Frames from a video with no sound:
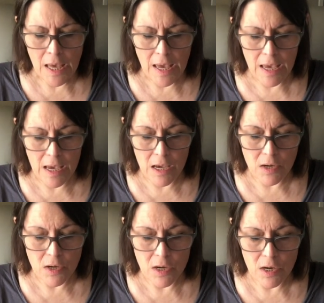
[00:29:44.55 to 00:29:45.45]

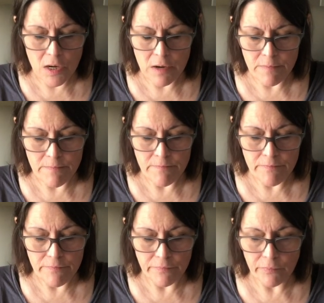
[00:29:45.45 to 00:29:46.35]
and um,
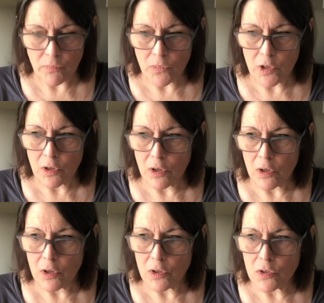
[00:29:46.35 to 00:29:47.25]

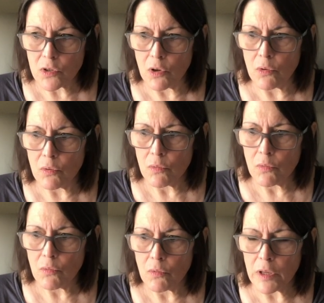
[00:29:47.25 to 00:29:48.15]
so
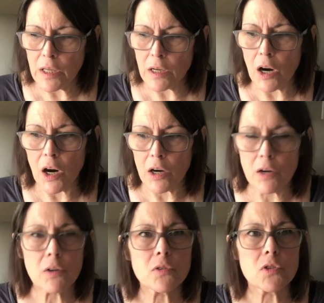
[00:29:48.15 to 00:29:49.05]
in
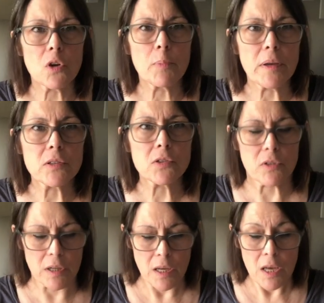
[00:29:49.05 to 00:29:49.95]
our soap
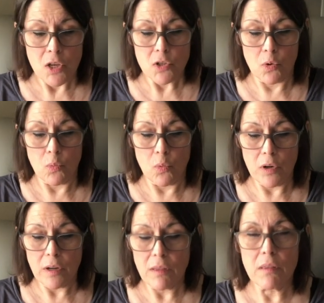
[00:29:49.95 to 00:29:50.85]
history. So
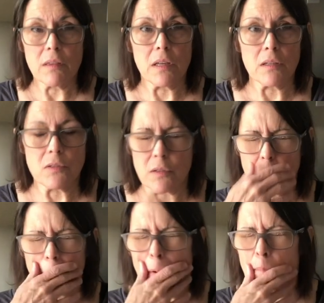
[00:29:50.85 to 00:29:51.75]
one of the things,
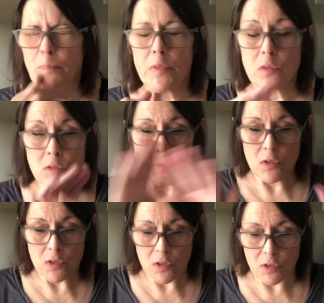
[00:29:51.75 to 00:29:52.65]
okay,
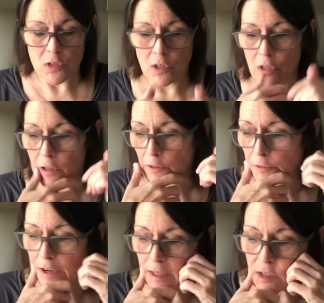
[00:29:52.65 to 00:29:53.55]
to
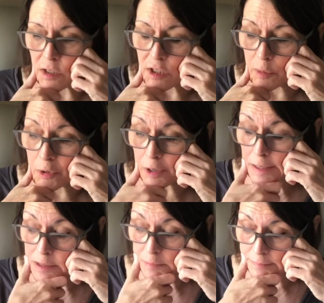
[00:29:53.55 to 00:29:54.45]
clarify and to summarize,